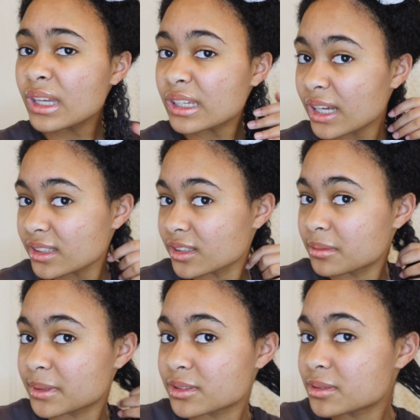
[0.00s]
I got a little
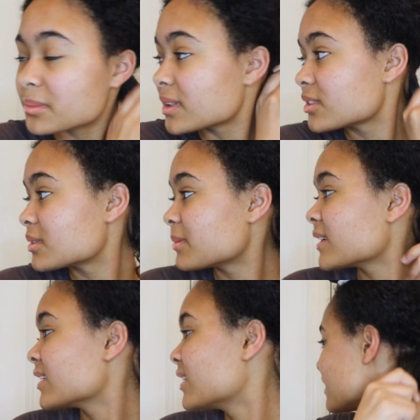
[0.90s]
bit too much,
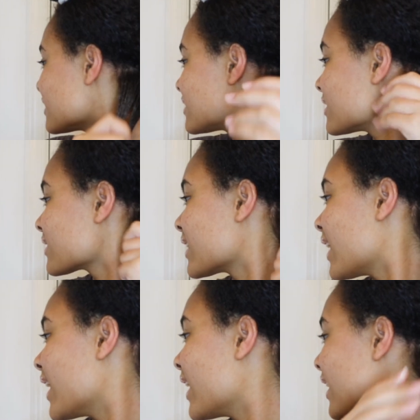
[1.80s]
but it's
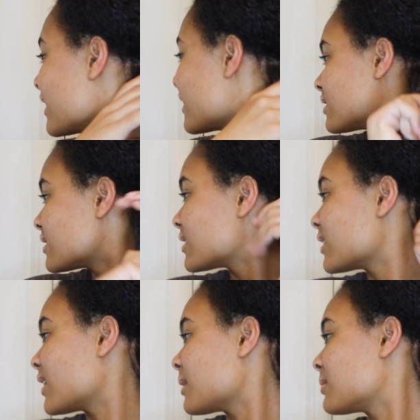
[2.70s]
okay.
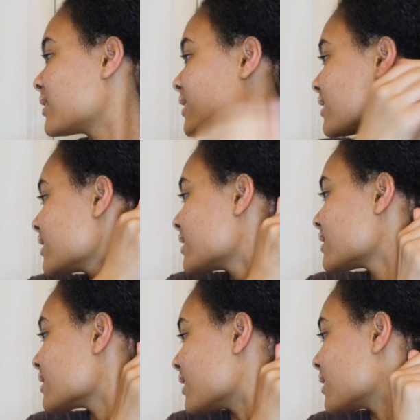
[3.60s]
So I put
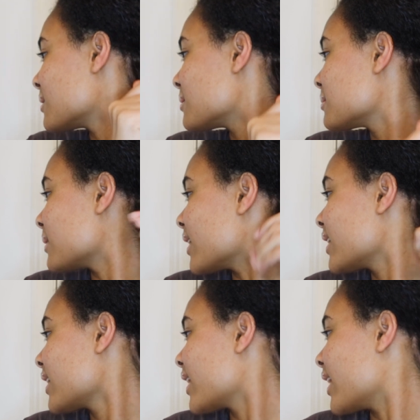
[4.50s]
this on my
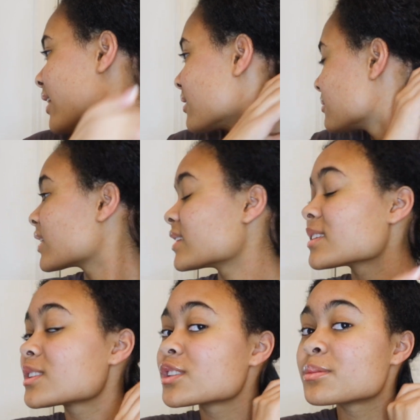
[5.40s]
hair, and
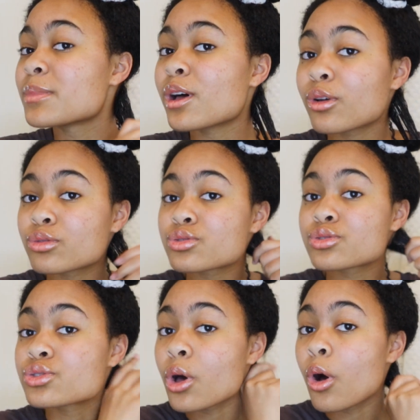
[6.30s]
it smells
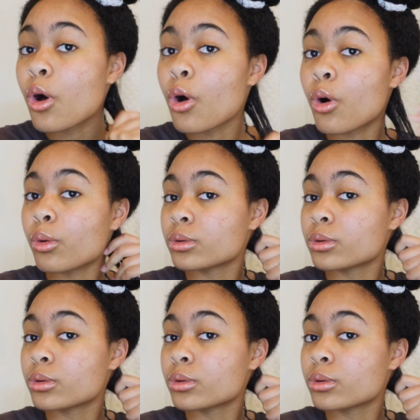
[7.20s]
so